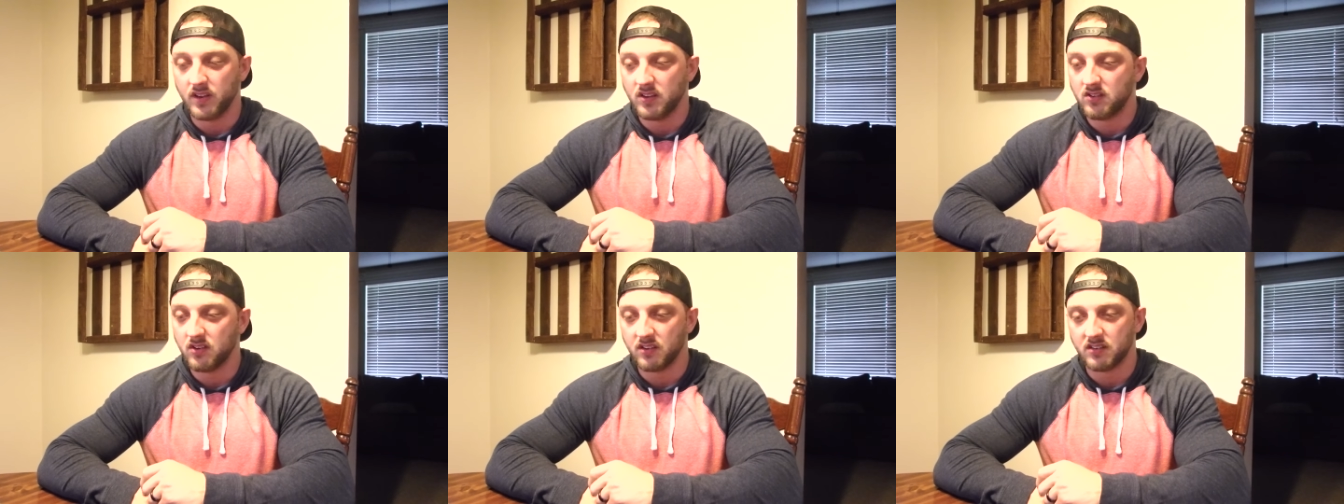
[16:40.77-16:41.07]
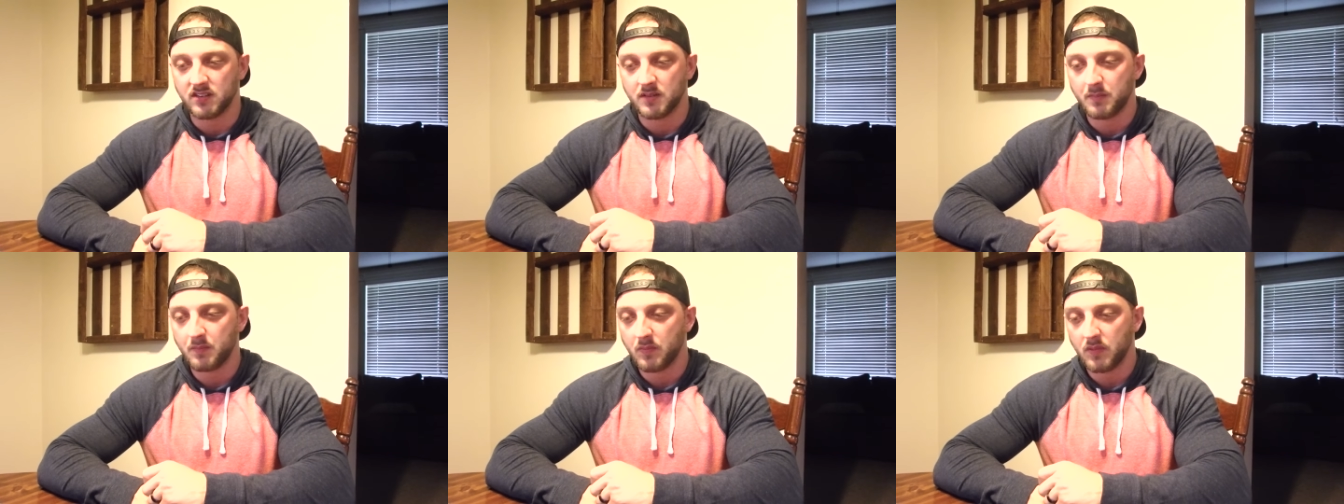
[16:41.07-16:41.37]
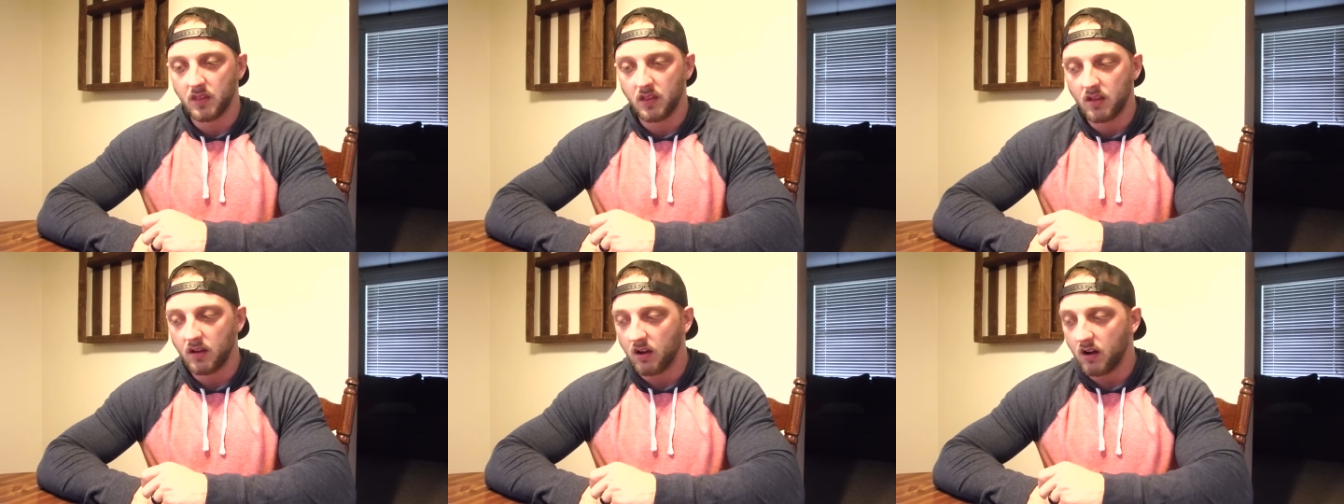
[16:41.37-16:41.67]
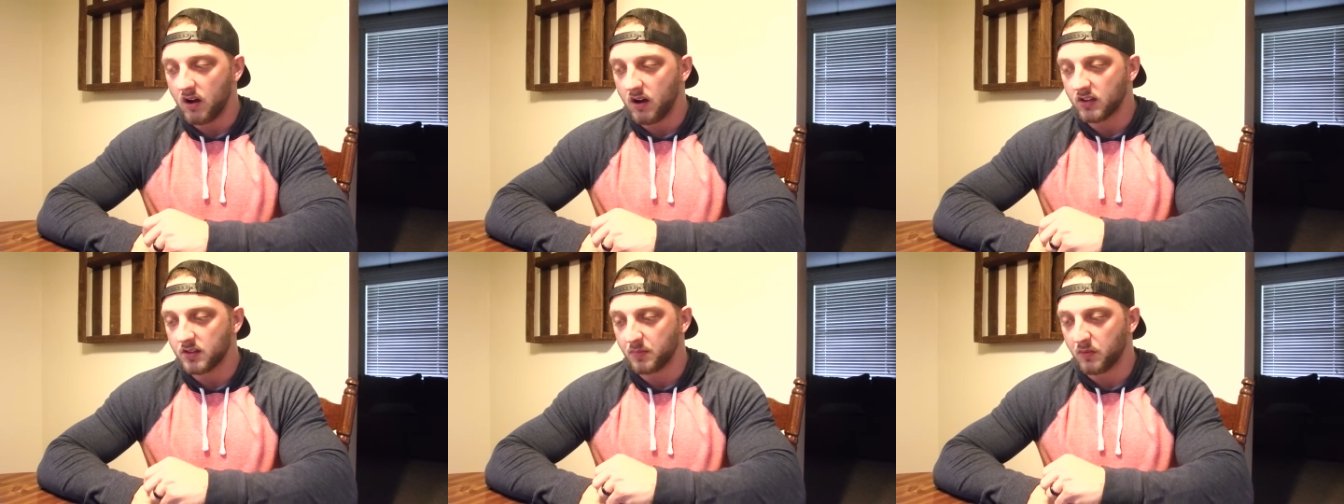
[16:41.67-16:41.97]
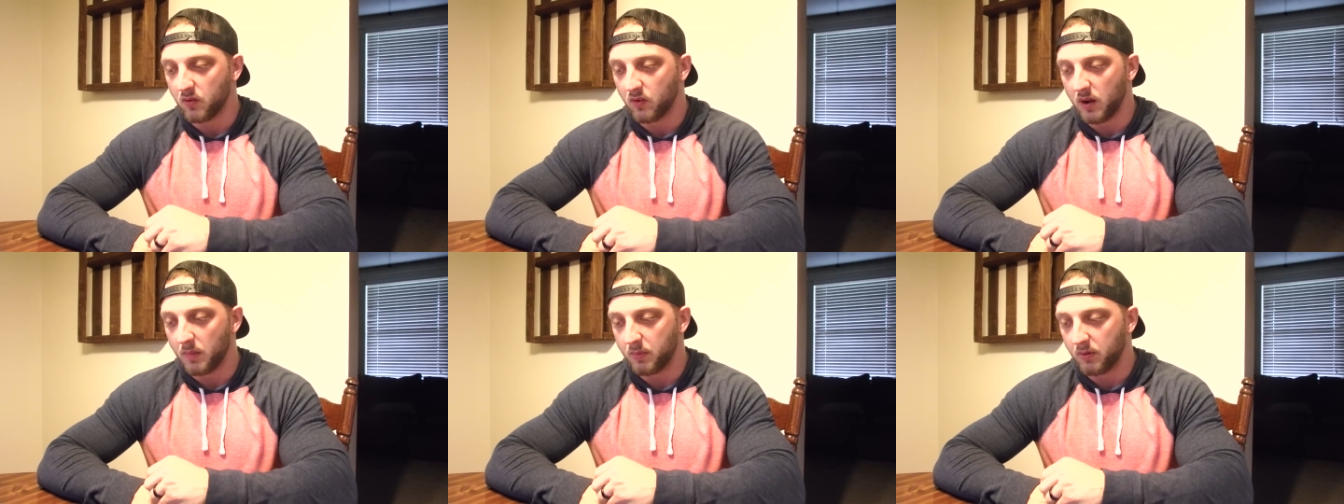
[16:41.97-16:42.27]
It's just awesome
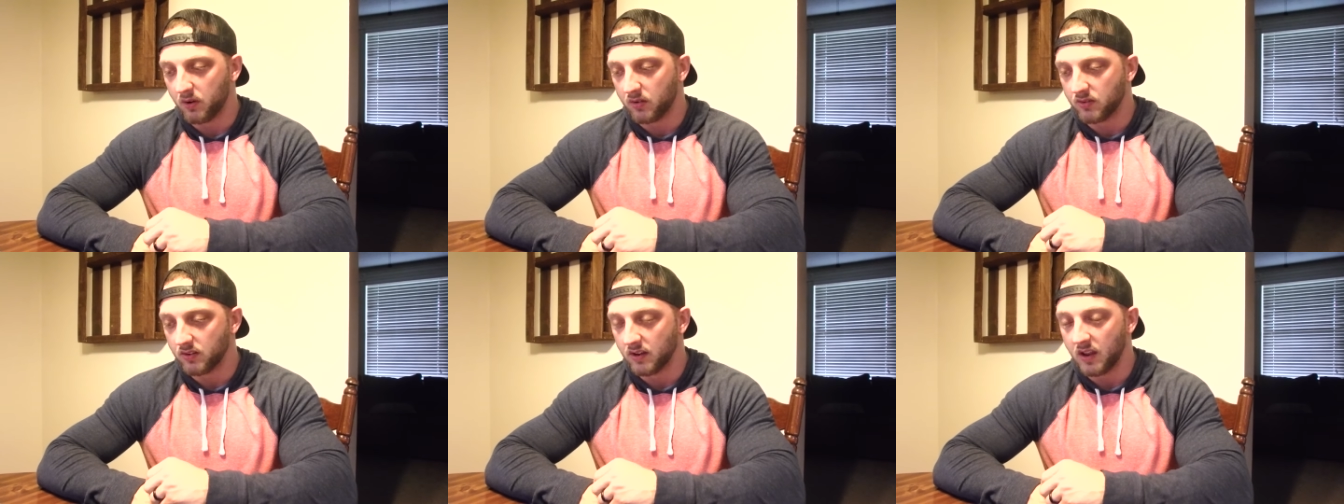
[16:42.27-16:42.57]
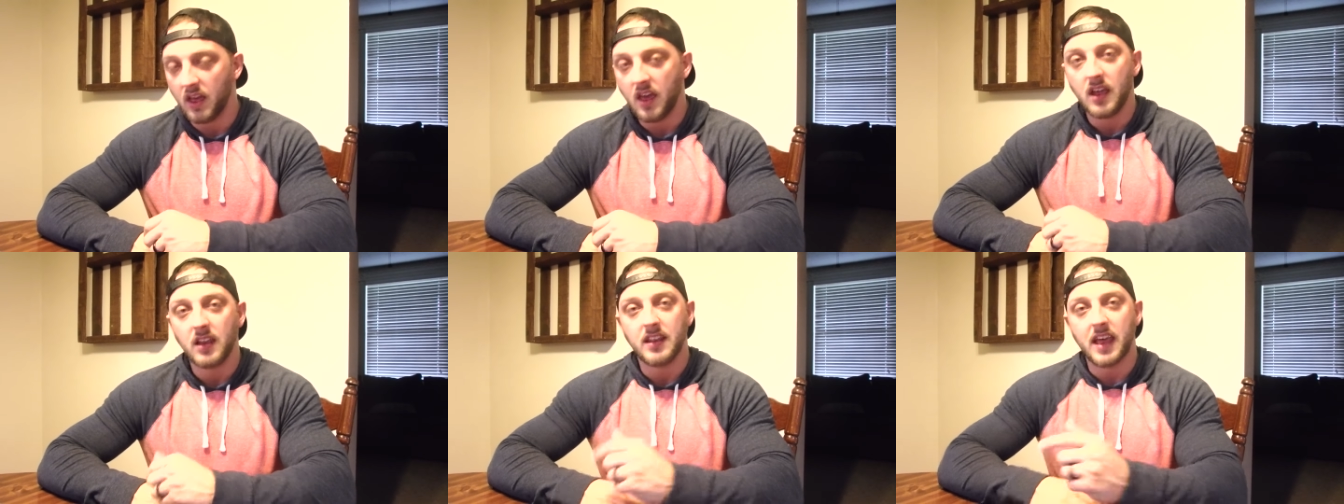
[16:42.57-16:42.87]
all around person.